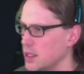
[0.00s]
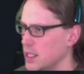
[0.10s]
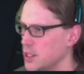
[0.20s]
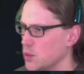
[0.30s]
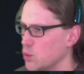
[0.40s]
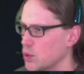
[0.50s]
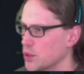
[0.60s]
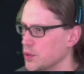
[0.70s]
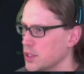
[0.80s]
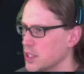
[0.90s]
Lots of
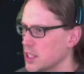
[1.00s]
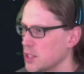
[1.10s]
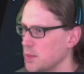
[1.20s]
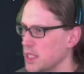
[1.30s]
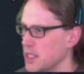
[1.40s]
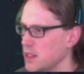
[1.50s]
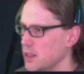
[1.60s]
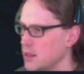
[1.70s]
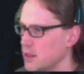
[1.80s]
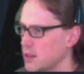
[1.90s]
worlds to spin.